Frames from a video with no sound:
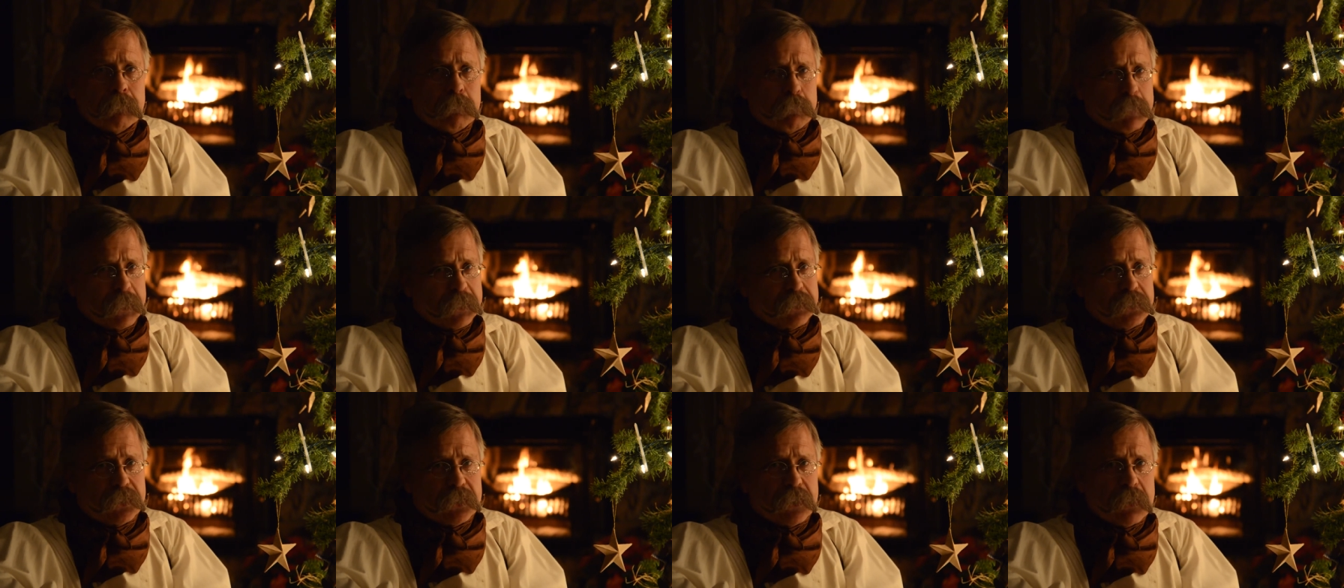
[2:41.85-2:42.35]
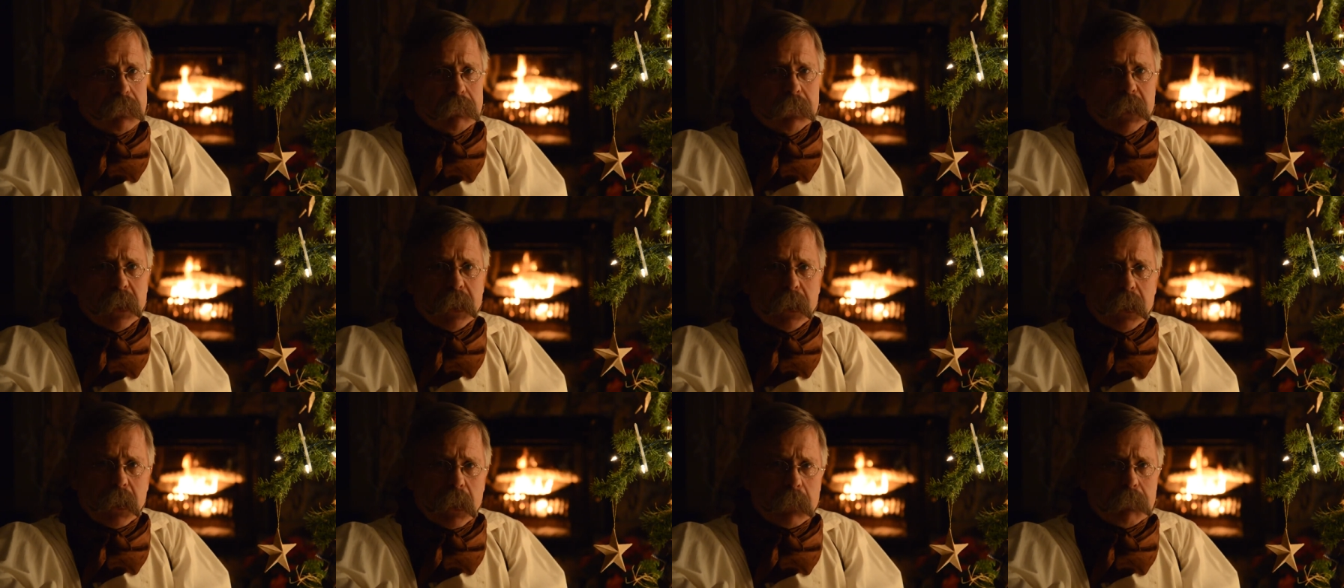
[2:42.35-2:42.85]
But
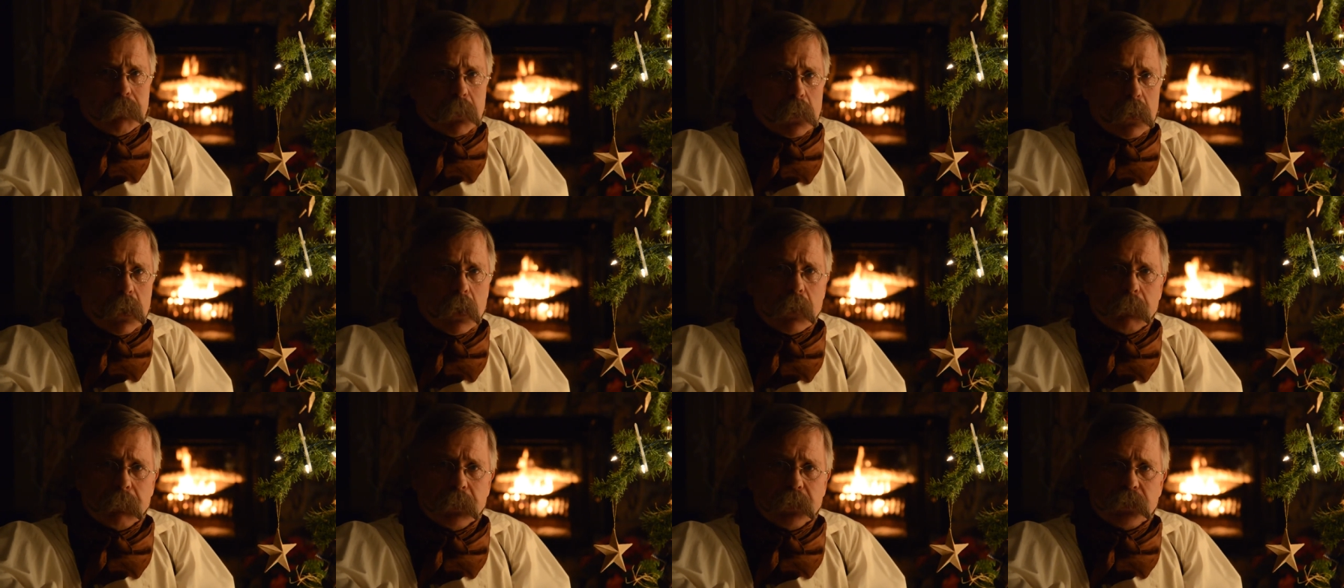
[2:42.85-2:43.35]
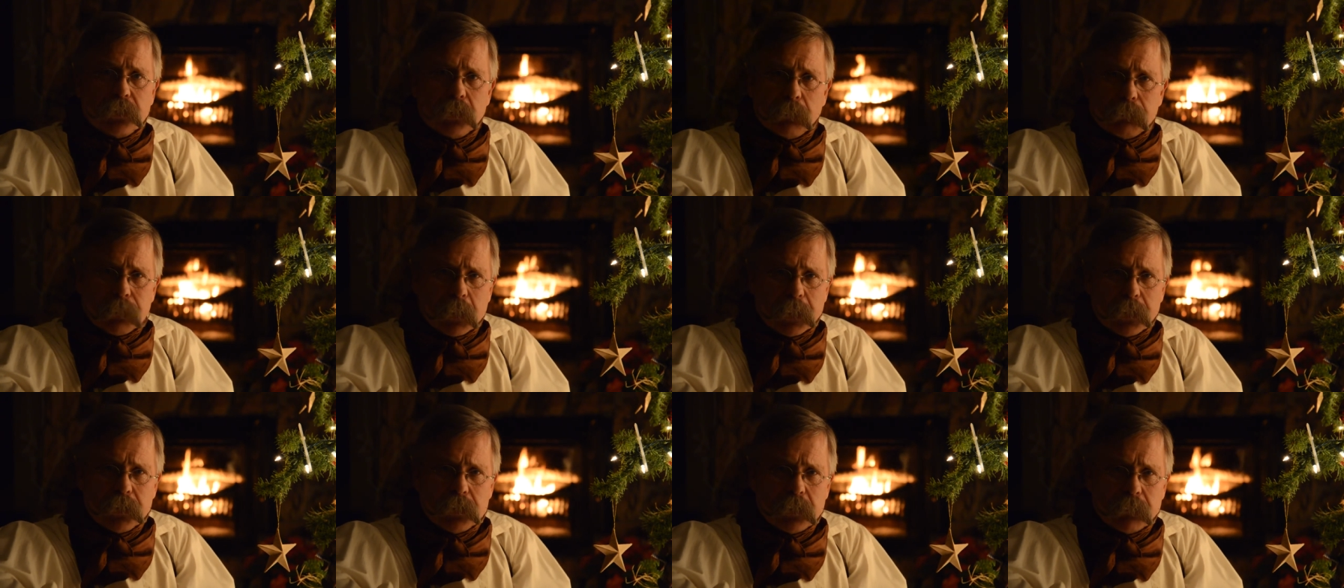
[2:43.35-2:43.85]
someday I promise a
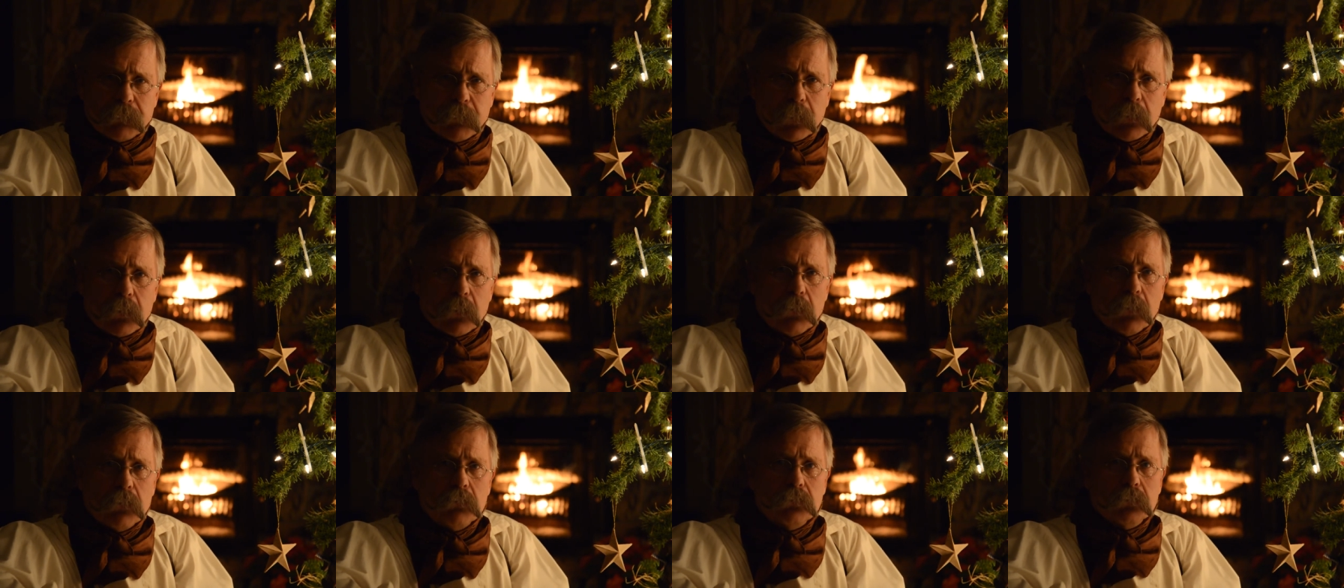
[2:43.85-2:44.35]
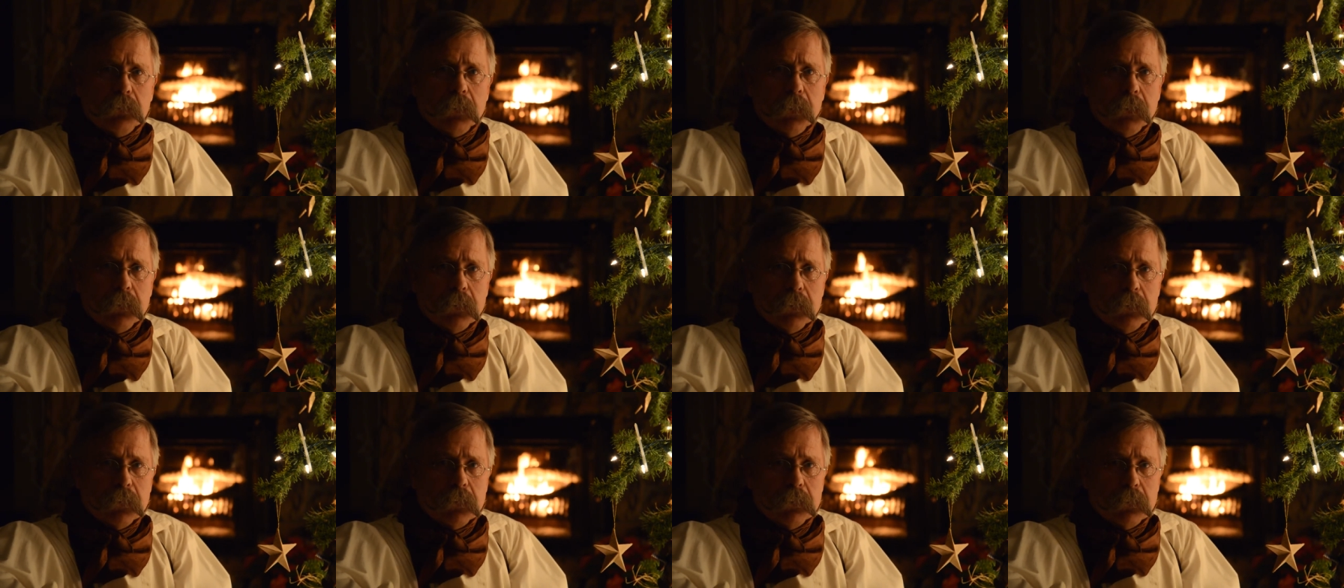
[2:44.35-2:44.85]
place of our own
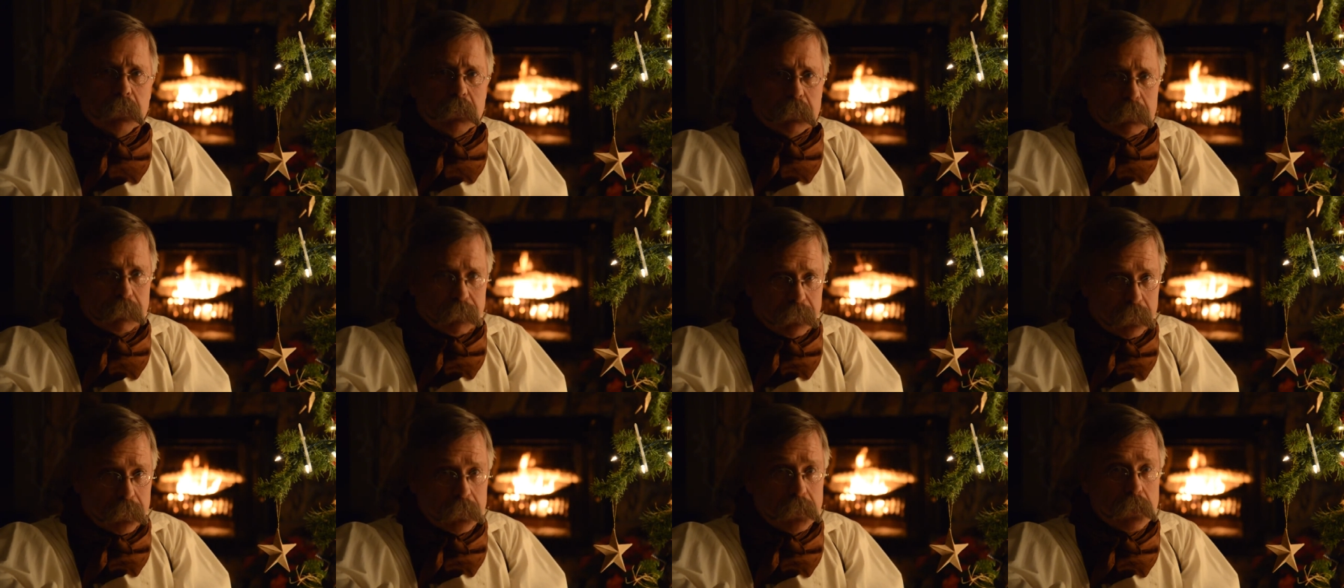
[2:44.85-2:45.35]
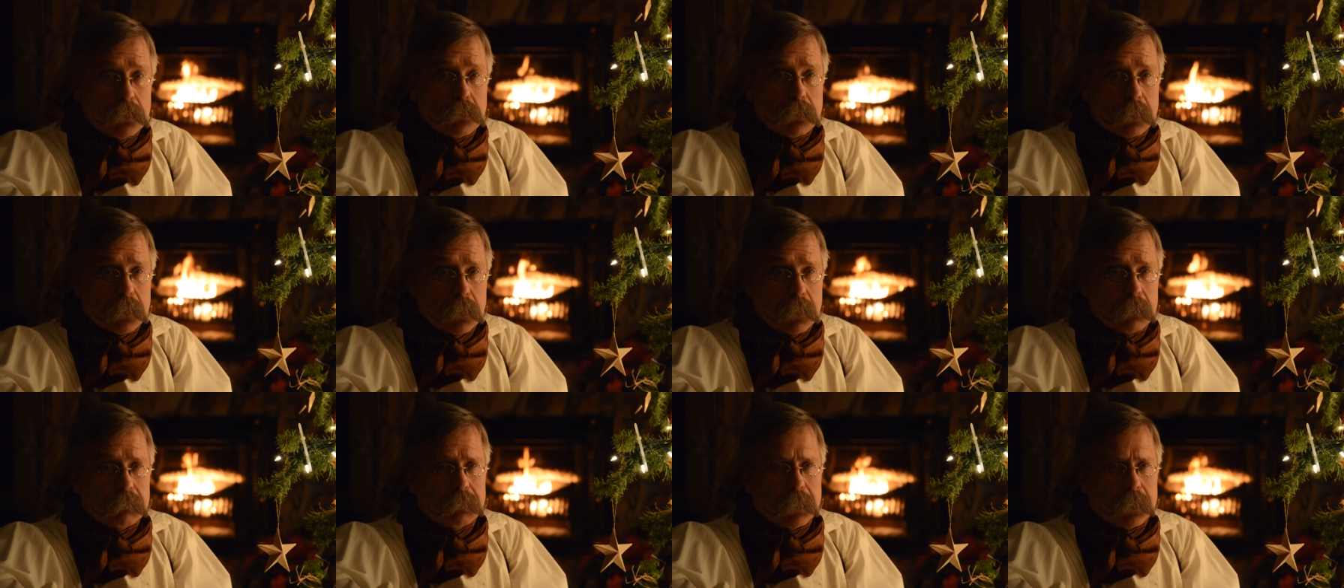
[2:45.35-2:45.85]
for you and
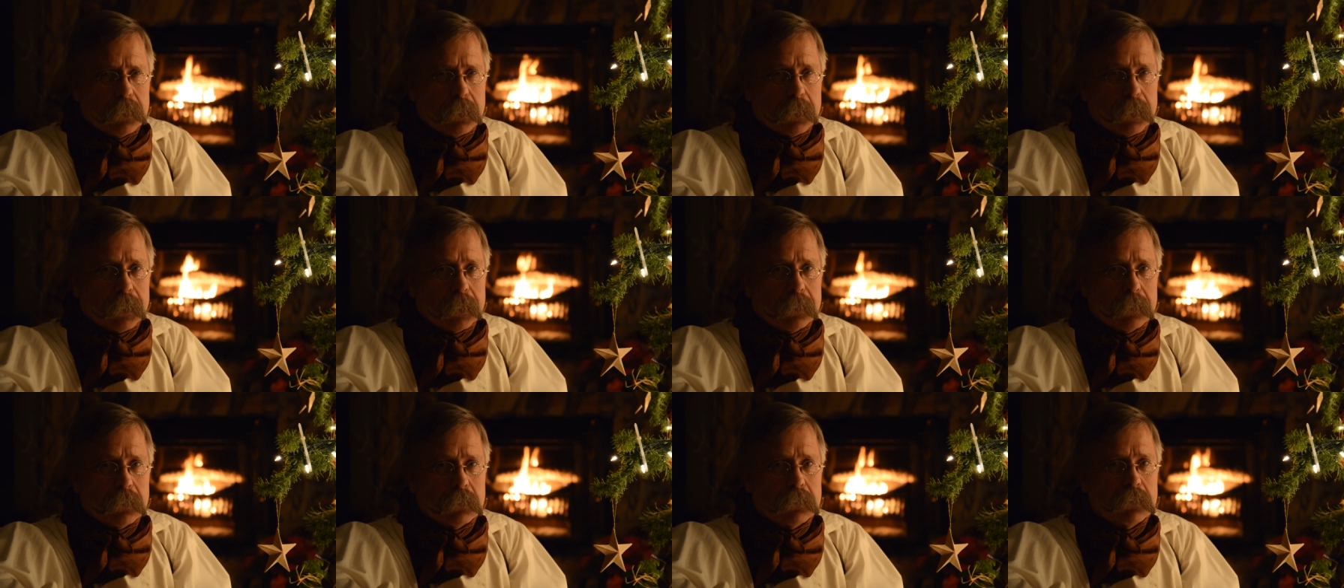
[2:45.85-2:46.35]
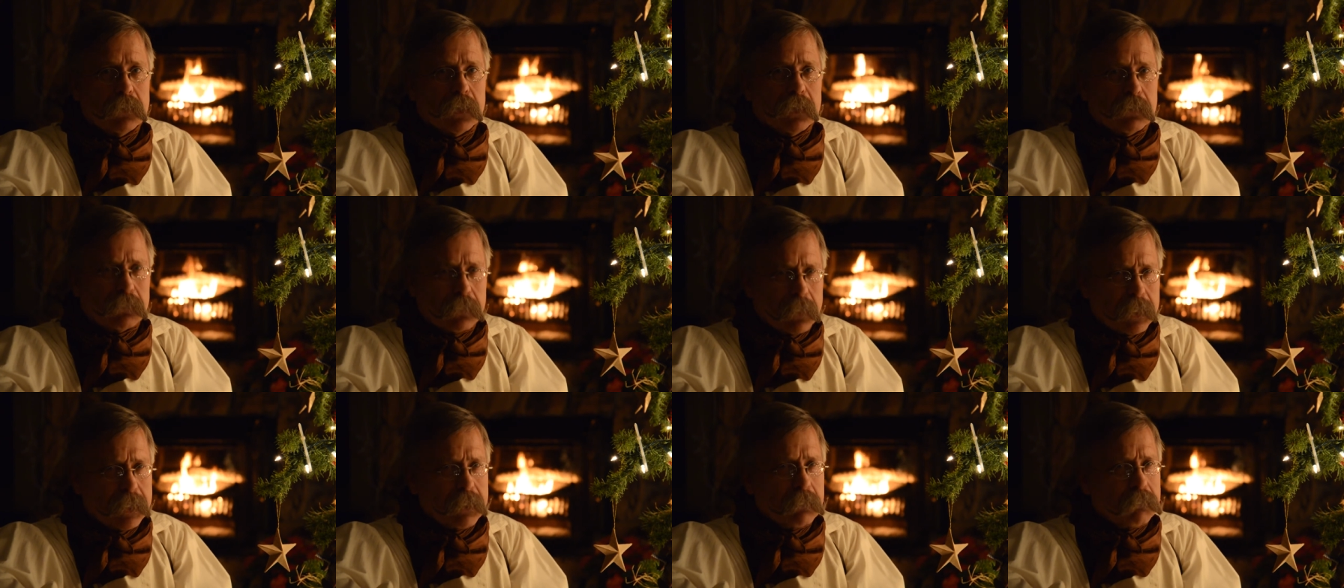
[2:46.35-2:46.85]
our Billy, a
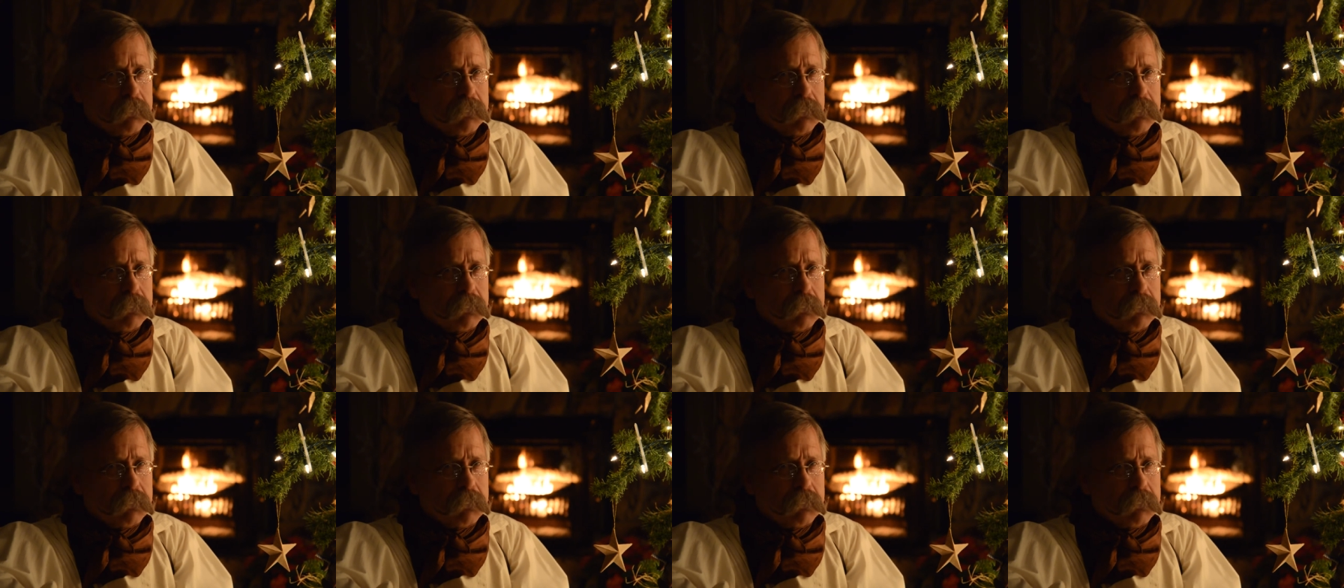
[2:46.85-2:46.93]
right